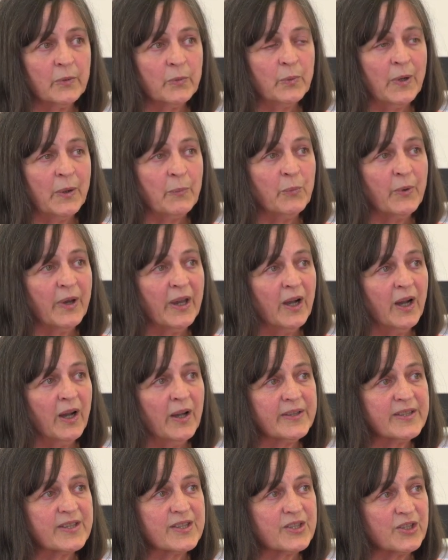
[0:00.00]
When we
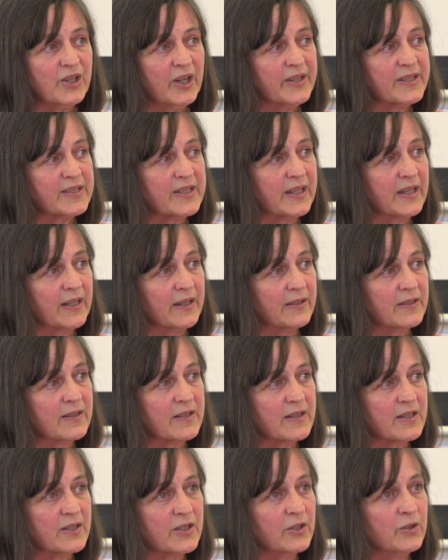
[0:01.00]
are starting
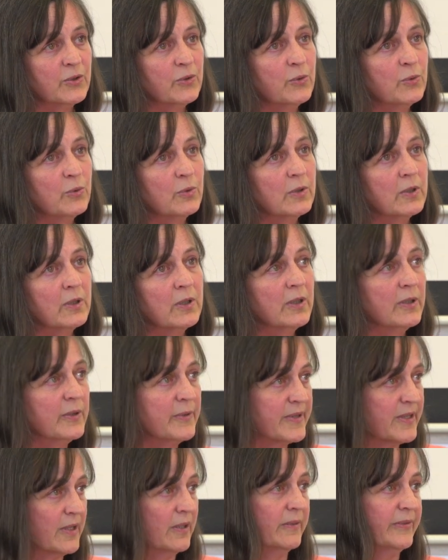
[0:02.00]
to
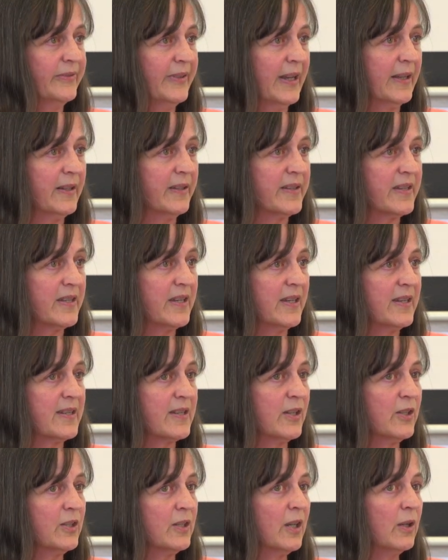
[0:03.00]
lose our
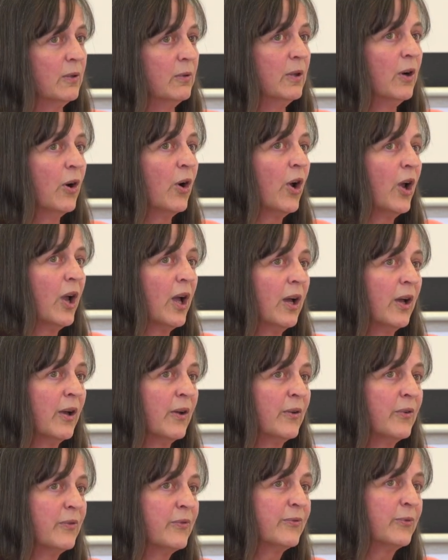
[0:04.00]
faculties and no
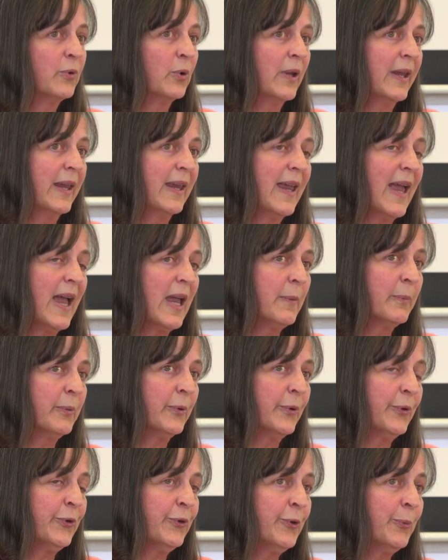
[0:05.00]
longer fully
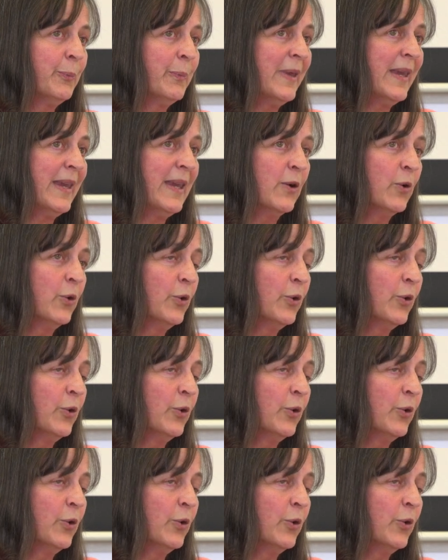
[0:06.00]
able to be